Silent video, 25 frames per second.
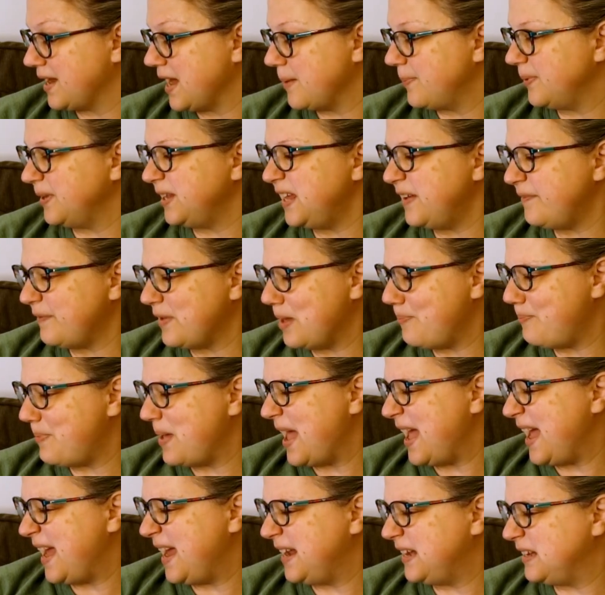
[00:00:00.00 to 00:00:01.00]
I believe I
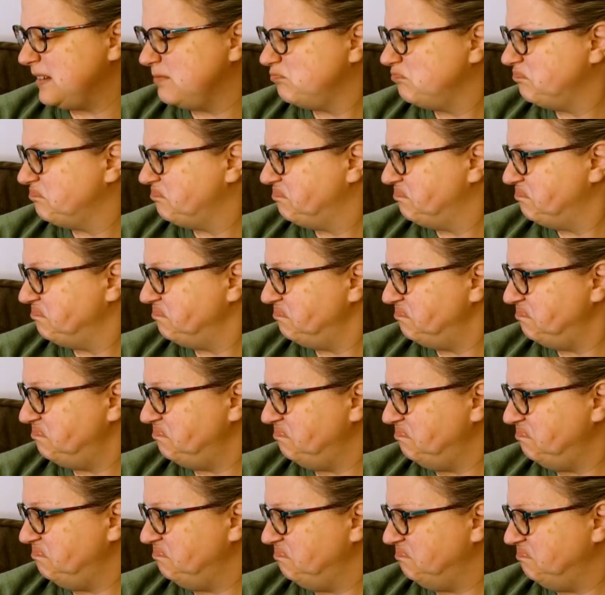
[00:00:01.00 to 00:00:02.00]
paid
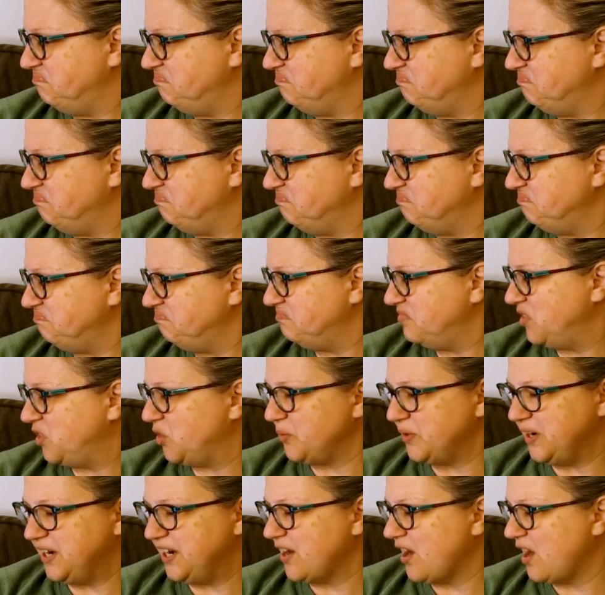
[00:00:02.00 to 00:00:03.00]

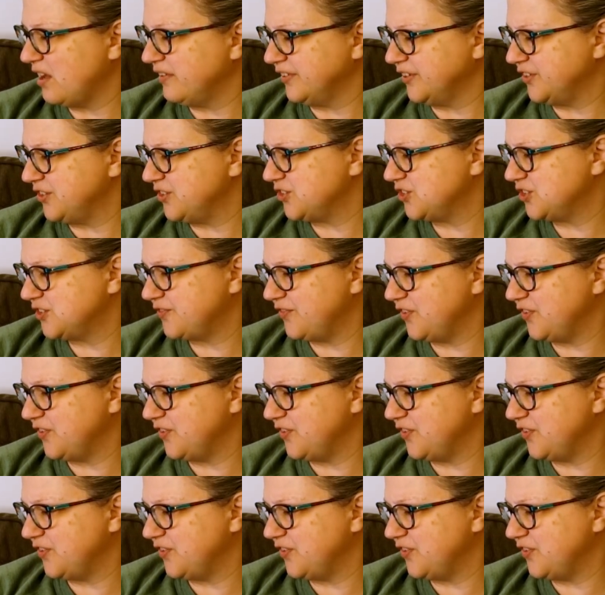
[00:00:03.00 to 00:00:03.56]
$3